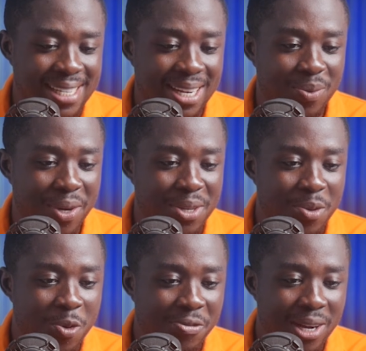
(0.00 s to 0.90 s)
that when
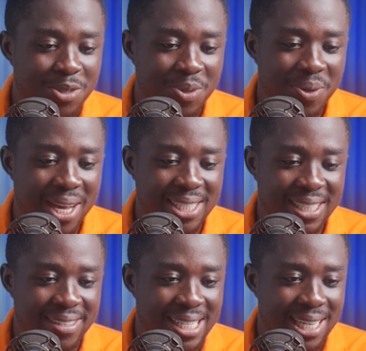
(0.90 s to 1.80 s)
you hover through a
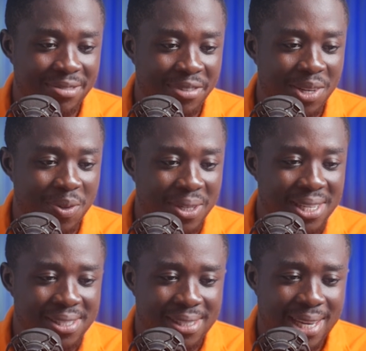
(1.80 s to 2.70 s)
generated video,
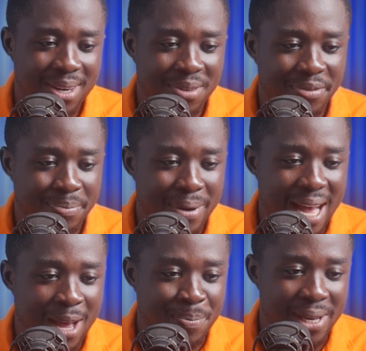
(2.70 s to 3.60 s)
this kind of
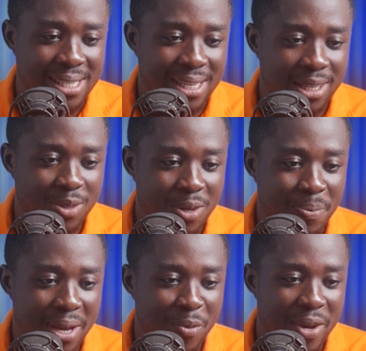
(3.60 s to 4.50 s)
bar appears at the
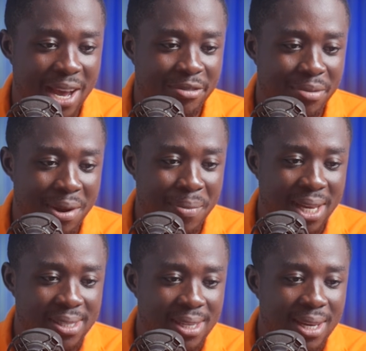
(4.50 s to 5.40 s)
top, and we have
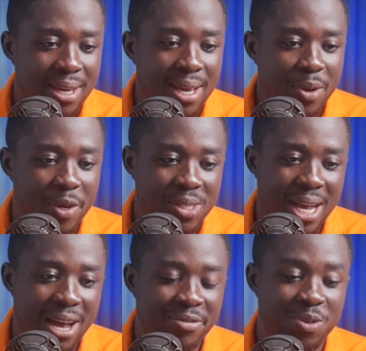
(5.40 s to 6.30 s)
remix. We also
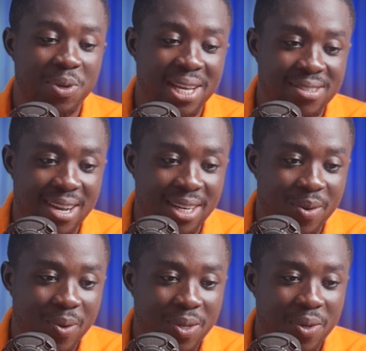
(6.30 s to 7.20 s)
have to extract
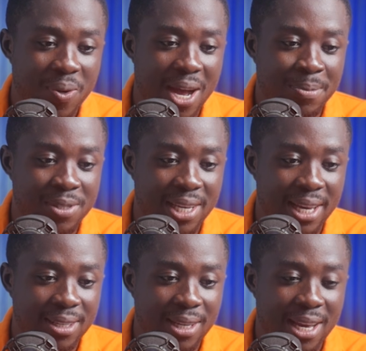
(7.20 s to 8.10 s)
the audio,
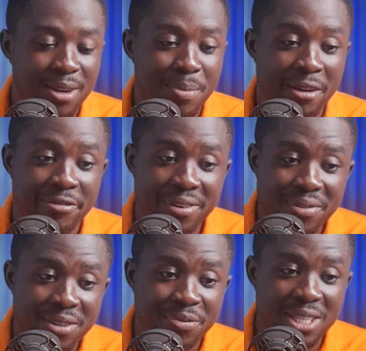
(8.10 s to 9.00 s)
upscale, and my
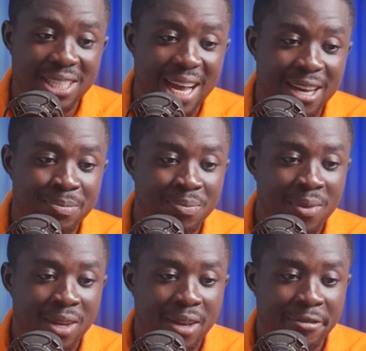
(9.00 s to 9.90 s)
favorite feature,
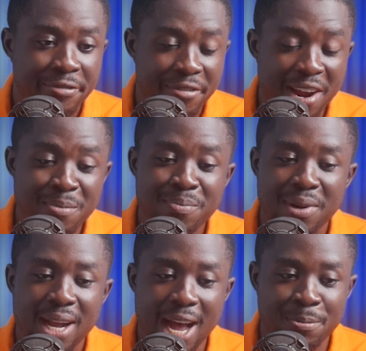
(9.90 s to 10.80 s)
frame
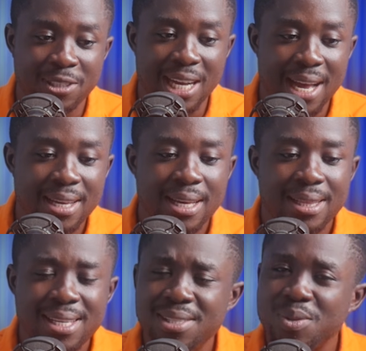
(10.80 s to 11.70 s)
capture.
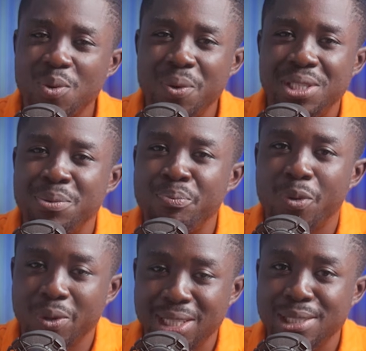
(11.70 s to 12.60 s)
This is always
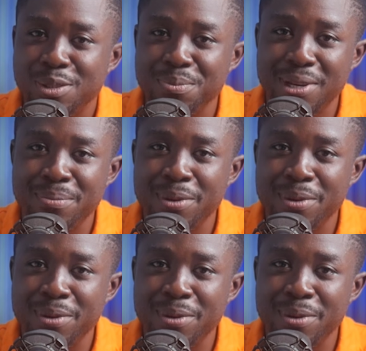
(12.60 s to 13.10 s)
important to me